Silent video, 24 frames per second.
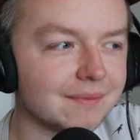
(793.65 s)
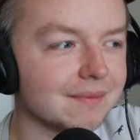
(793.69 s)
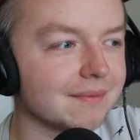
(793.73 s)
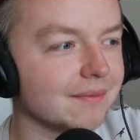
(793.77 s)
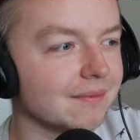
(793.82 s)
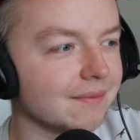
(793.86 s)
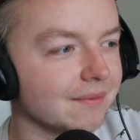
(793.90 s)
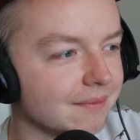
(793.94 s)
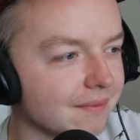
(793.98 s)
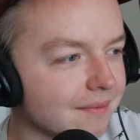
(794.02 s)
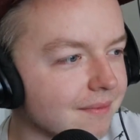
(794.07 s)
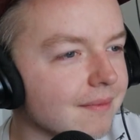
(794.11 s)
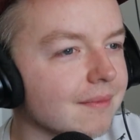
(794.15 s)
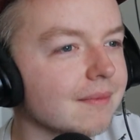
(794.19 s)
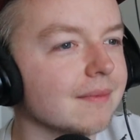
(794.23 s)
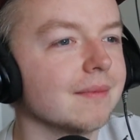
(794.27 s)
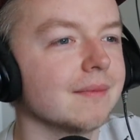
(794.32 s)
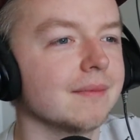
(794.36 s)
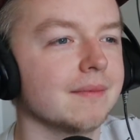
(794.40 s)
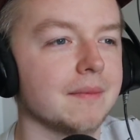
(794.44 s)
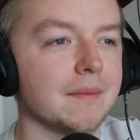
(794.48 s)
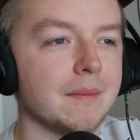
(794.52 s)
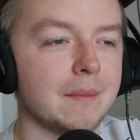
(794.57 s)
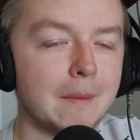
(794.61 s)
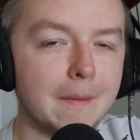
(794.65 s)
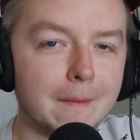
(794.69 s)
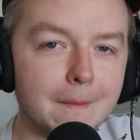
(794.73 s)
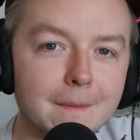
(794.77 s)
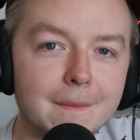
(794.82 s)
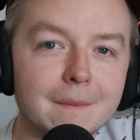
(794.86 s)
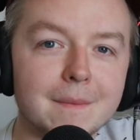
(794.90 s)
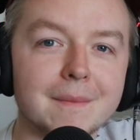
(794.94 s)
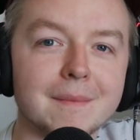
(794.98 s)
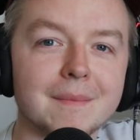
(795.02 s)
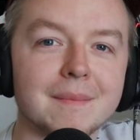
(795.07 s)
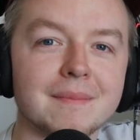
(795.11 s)
Looking like Gordon
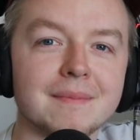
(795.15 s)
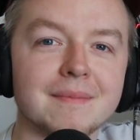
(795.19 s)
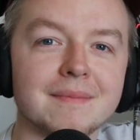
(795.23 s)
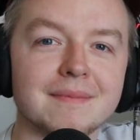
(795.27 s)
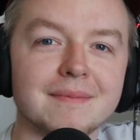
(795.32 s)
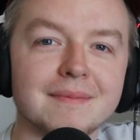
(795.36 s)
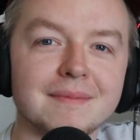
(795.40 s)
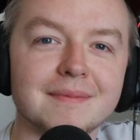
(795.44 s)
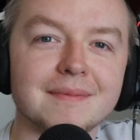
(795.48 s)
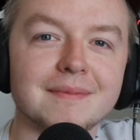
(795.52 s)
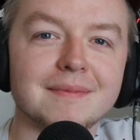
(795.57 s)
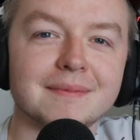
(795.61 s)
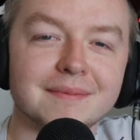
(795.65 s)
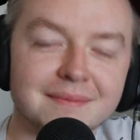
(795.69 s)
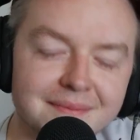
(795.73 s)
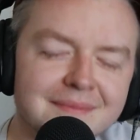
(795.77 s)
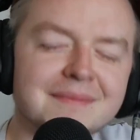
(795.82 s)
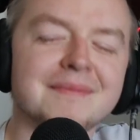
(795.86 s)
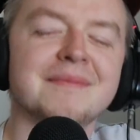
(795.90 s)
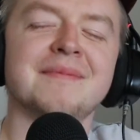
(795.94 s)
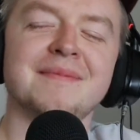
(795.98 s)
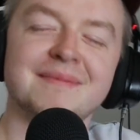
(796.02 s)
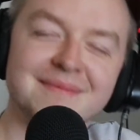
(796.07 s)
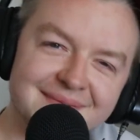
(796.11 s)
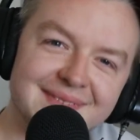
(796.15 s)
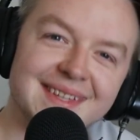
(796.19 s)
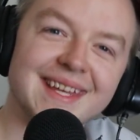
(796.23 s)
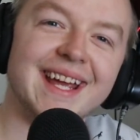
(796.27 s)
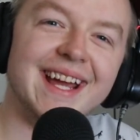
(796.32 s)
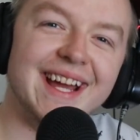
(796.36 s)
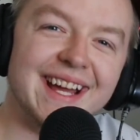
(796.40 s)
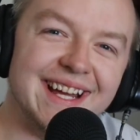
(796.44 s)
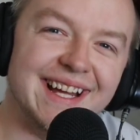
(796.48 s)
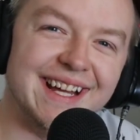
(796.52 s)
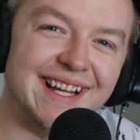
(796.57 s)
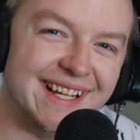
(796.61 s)
Ramsay's baby on
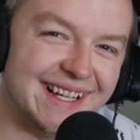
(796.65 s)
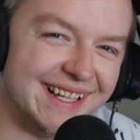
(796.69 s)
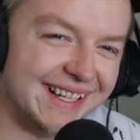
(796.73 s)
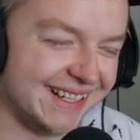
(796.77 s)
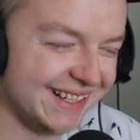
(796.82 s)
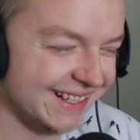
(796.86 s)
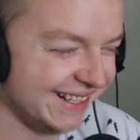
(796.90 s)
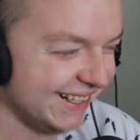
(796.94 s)
crack, like a